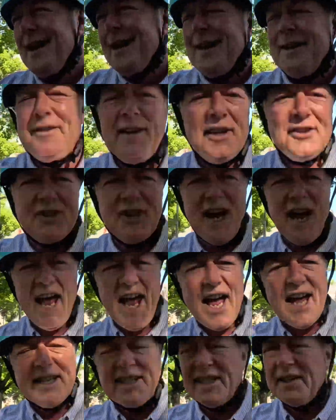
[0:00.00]
the
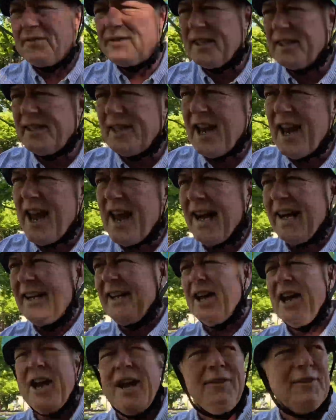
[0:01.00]
giants of society,
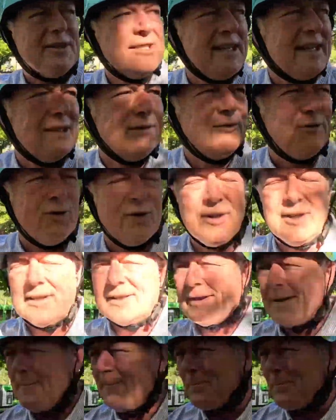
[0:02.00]
the over 6-footers.